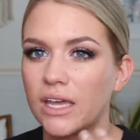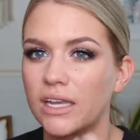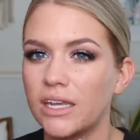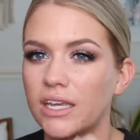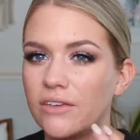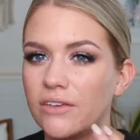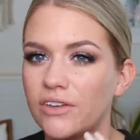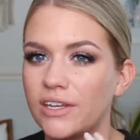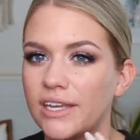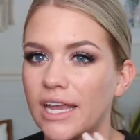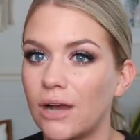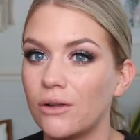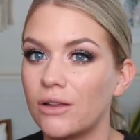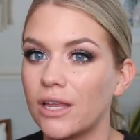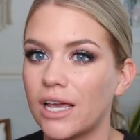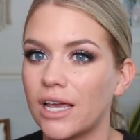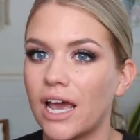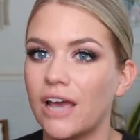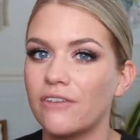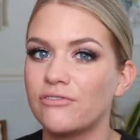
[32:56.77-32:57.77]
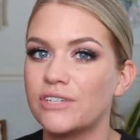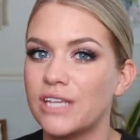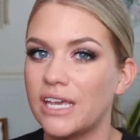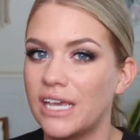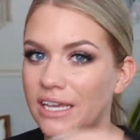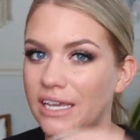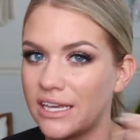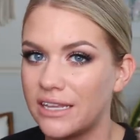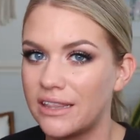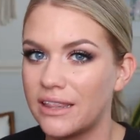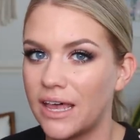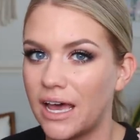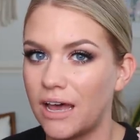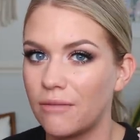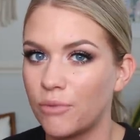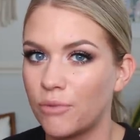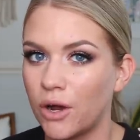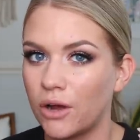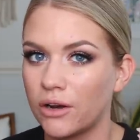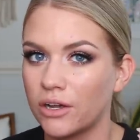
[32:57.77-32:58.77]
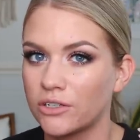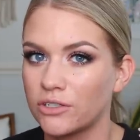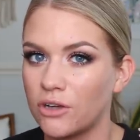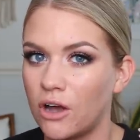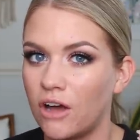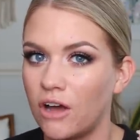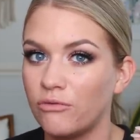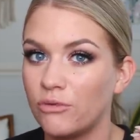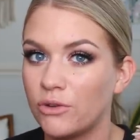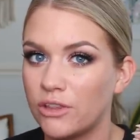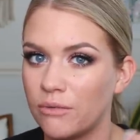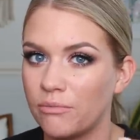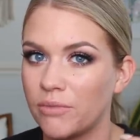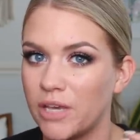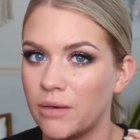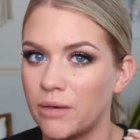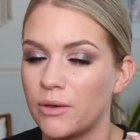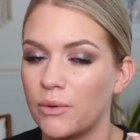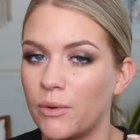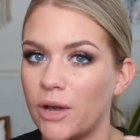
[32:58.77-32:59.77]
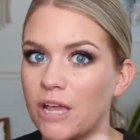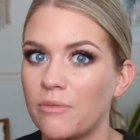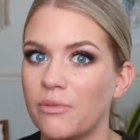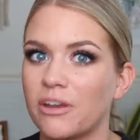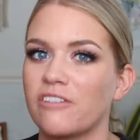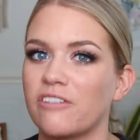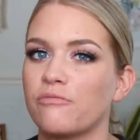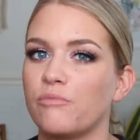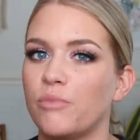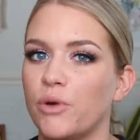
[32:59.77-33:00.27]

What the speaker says: And even now, like I've taken that product off with a baby wipe and I've